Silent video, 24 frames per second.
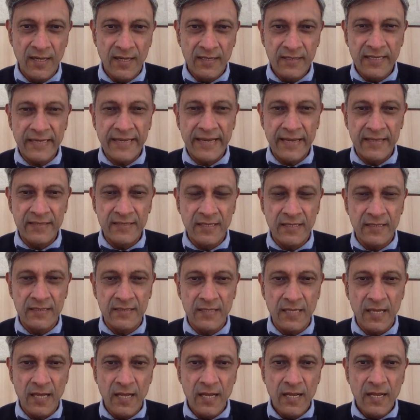the
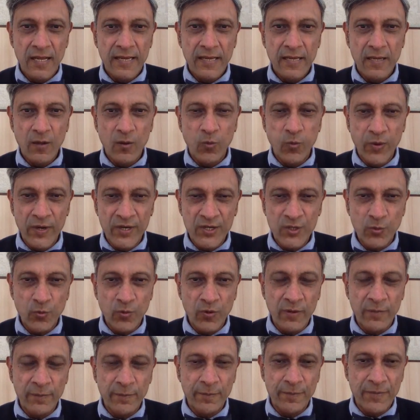cases which
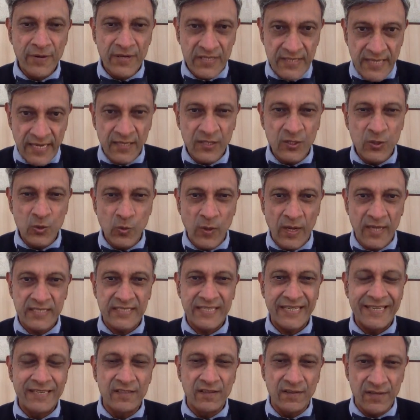would present to us
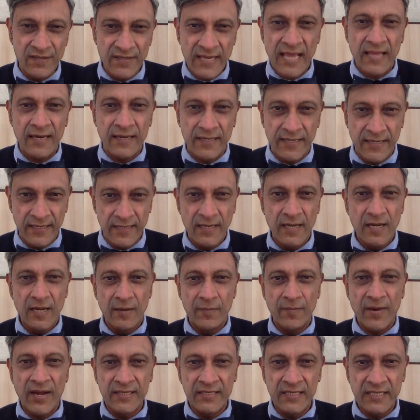in reality
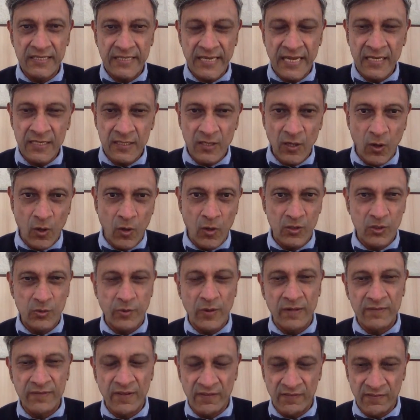by the 10th or
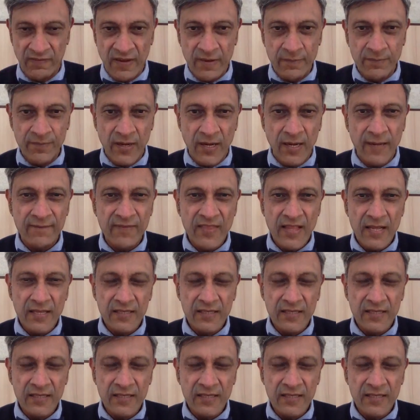12th of November.